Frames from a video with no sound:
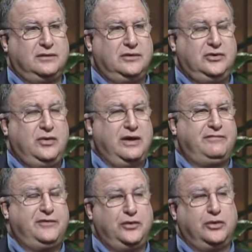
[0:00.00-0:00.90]
you
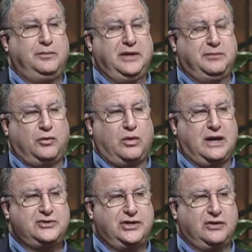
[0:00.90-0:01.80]
have fewer people
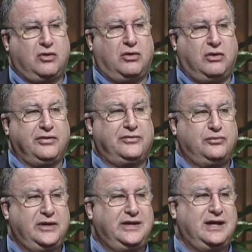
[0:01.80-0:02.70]
watching all
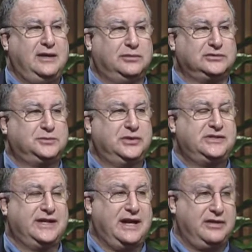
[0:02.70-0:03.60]
three cables put
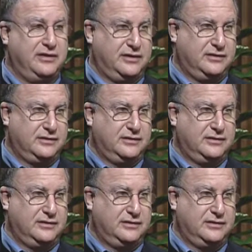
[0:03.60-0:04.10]
together